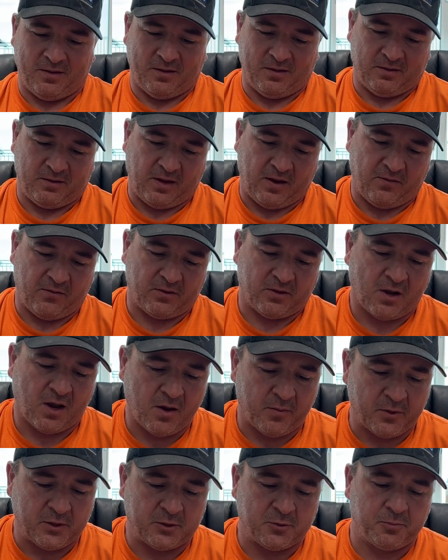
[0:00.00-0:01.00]
David
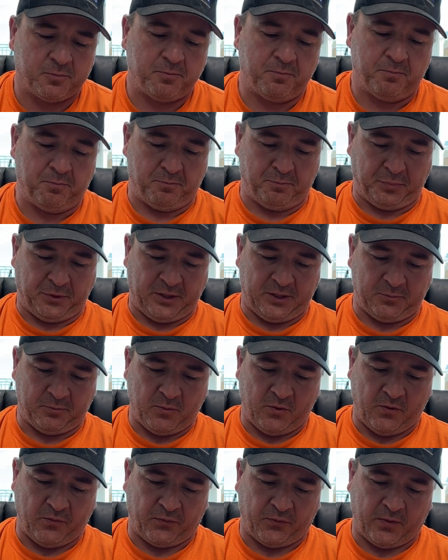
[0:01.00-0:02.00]
Thomas. Please
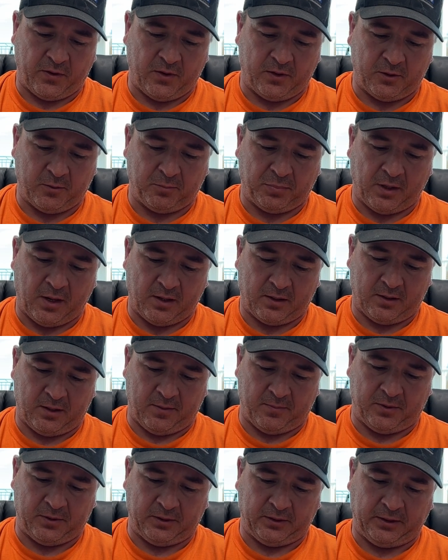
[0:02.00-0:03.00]
move 300 block
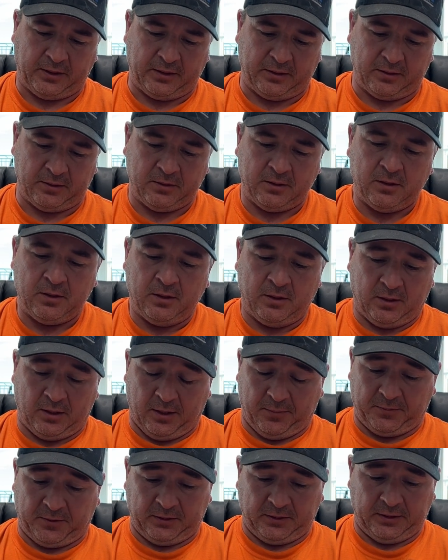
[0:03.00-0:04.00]
up Helena
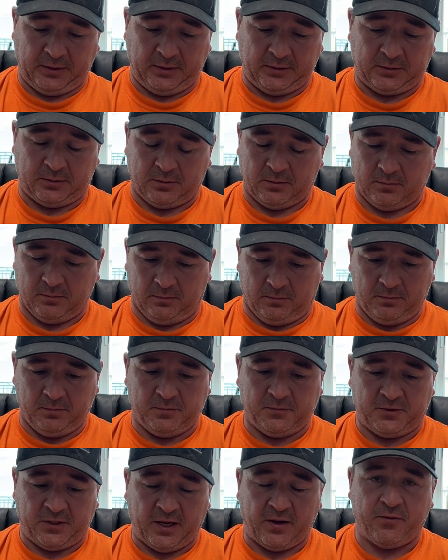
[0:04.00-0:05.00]
up the list.
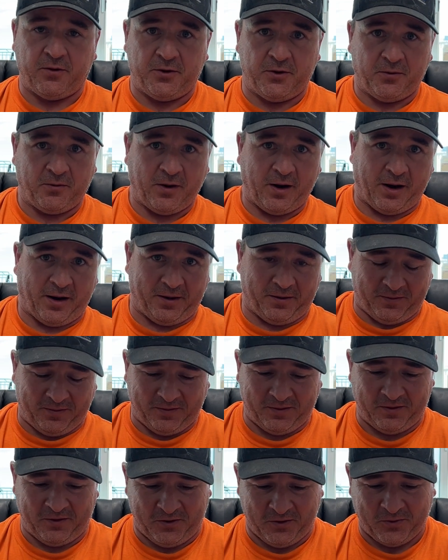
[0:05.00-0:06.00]
David, you're right.
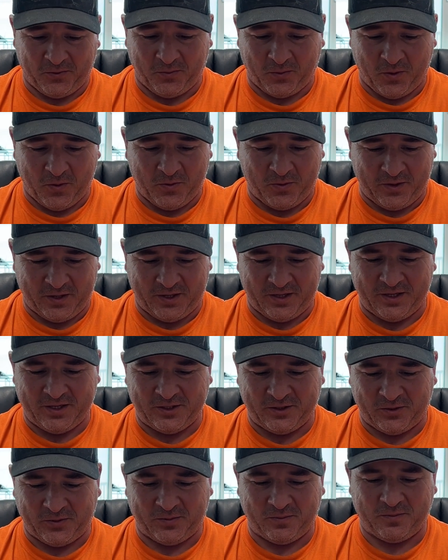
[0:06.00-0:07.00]
Your road
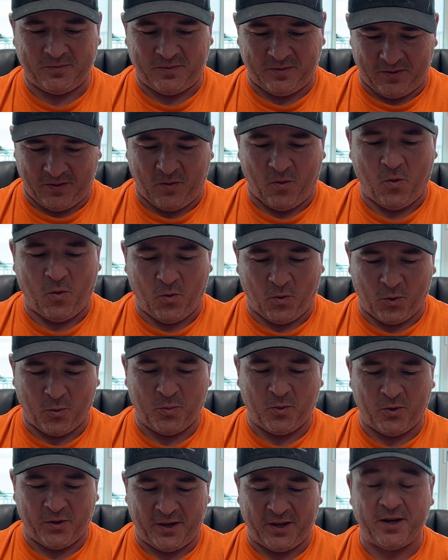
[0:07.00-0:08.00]
is
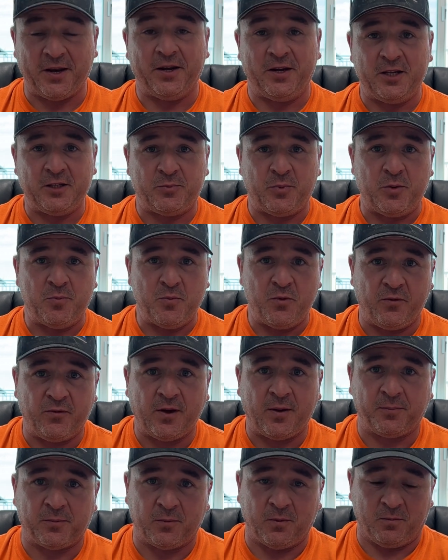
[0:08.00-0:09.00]
horrible and it needs to be moved
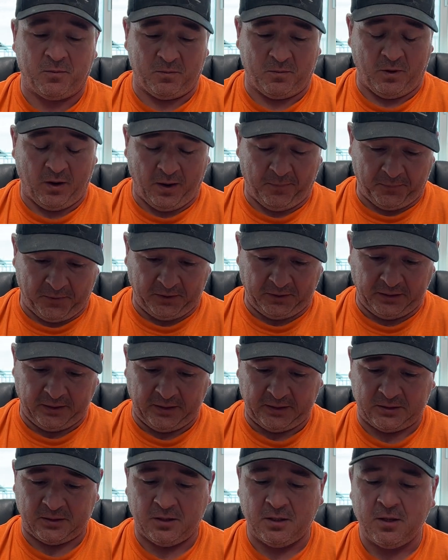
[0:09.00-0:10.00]
up the
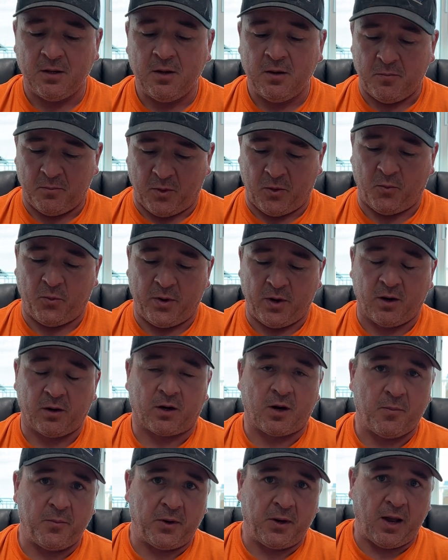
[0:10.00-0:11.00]
list, but we are
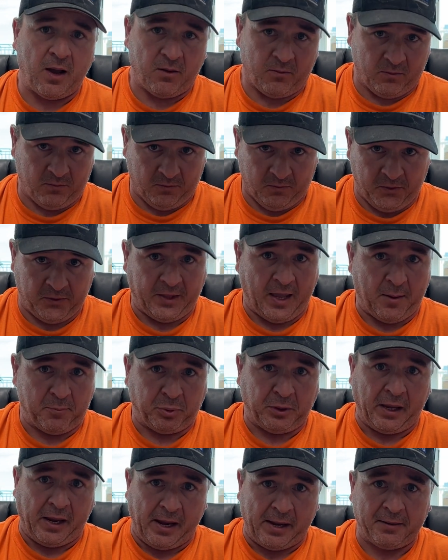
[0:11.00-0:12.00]
coming out with that
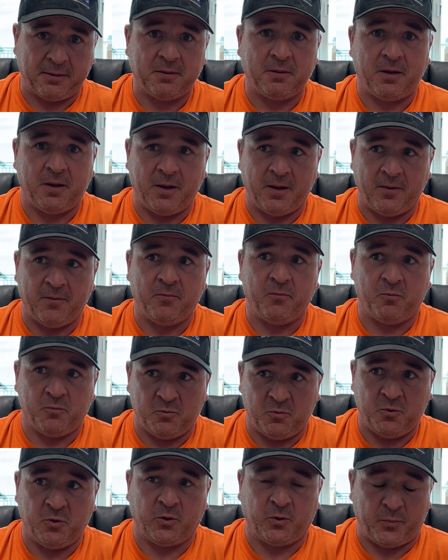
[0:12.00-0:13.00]
plan and
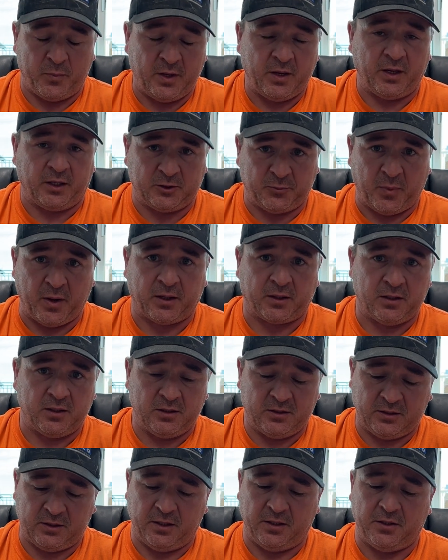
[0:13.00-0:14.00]
you'll be expected to
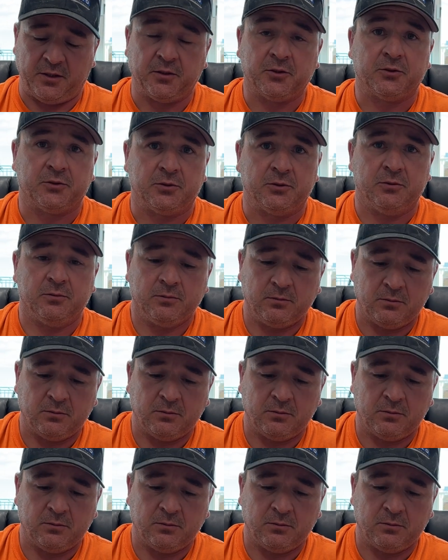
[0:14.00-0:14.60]
see it here soon.